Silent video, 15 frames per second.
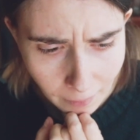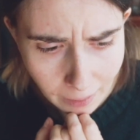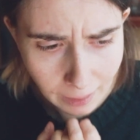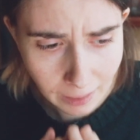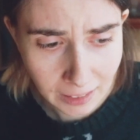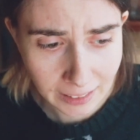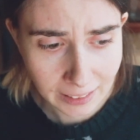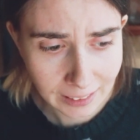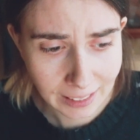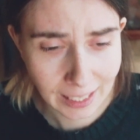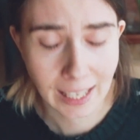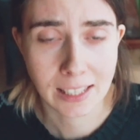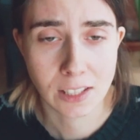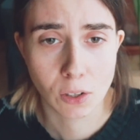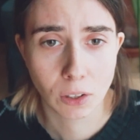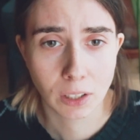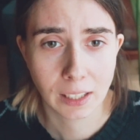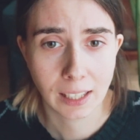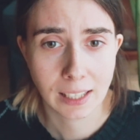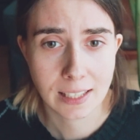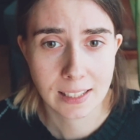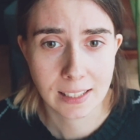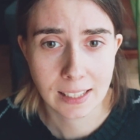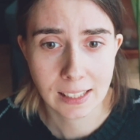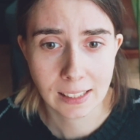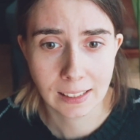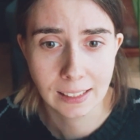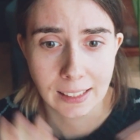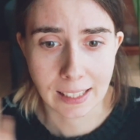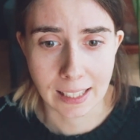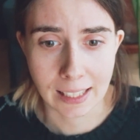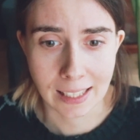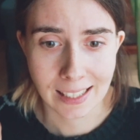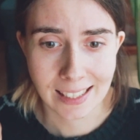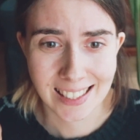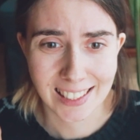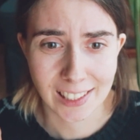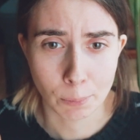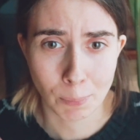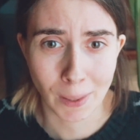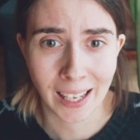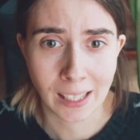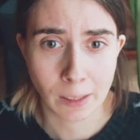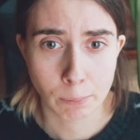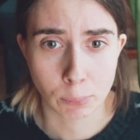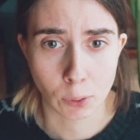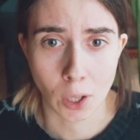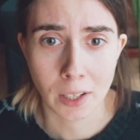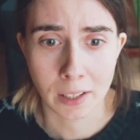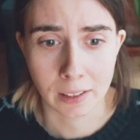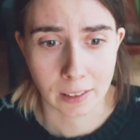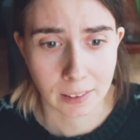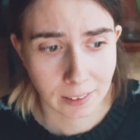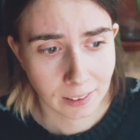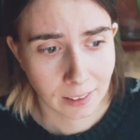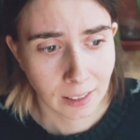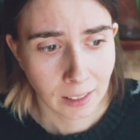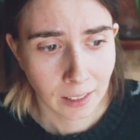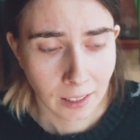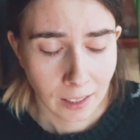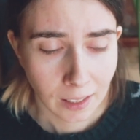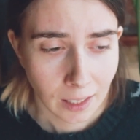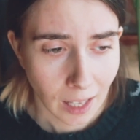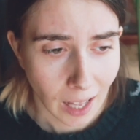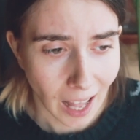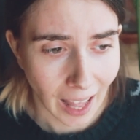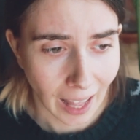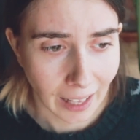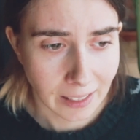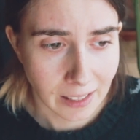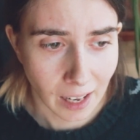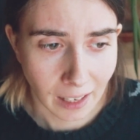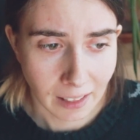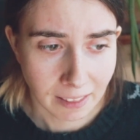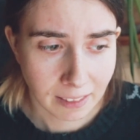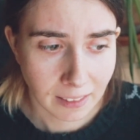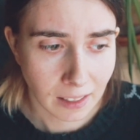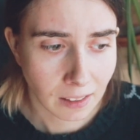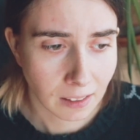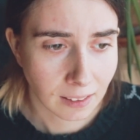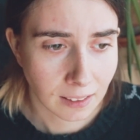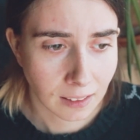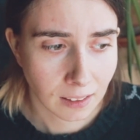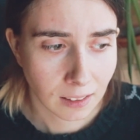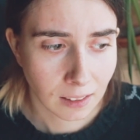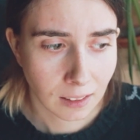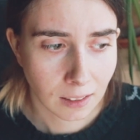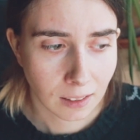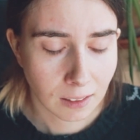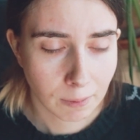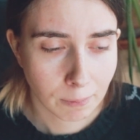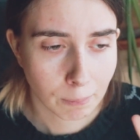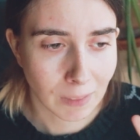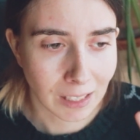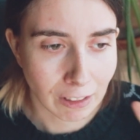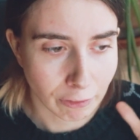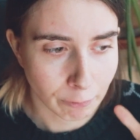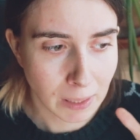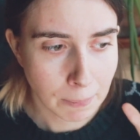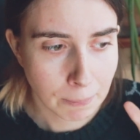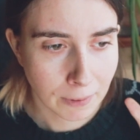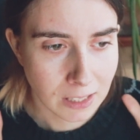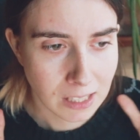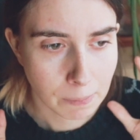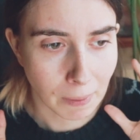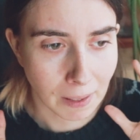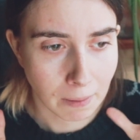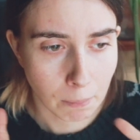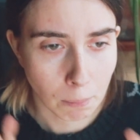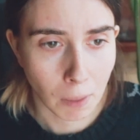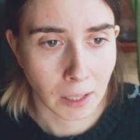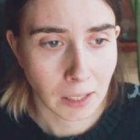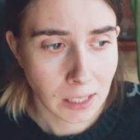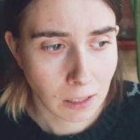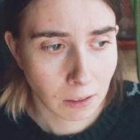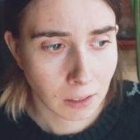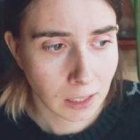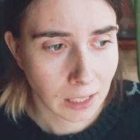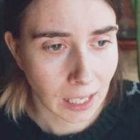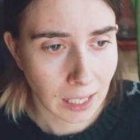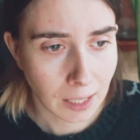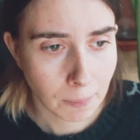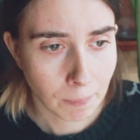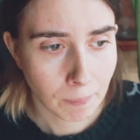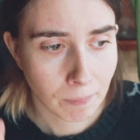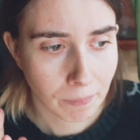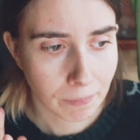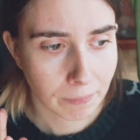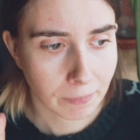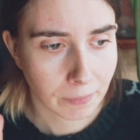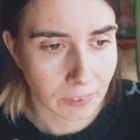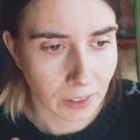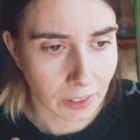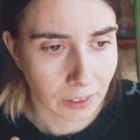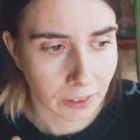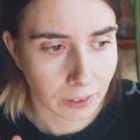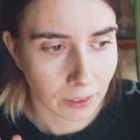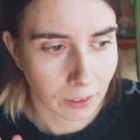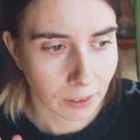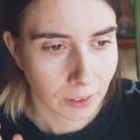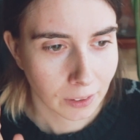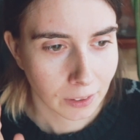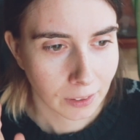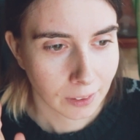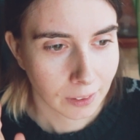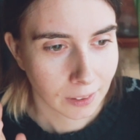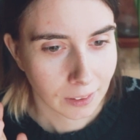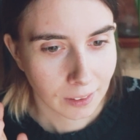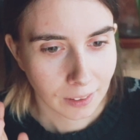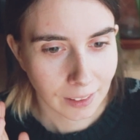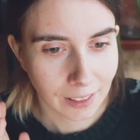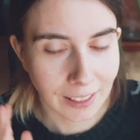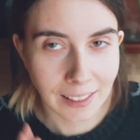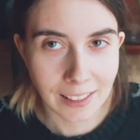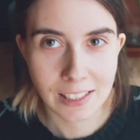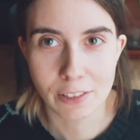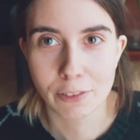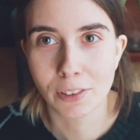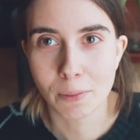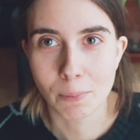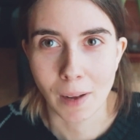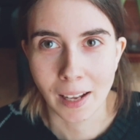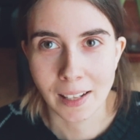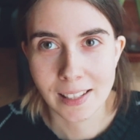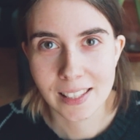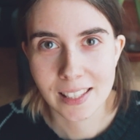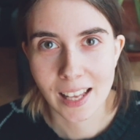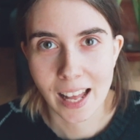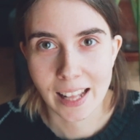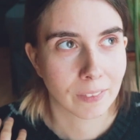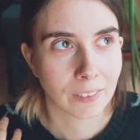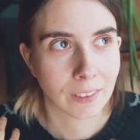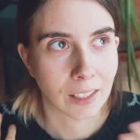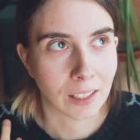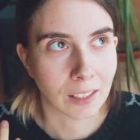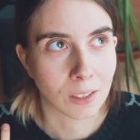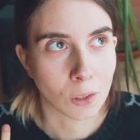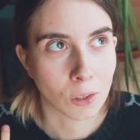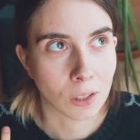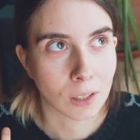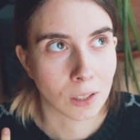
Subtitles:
Cats Organized Neatly is a paid product. And I think if people spend money on a game, they're in a different mindset than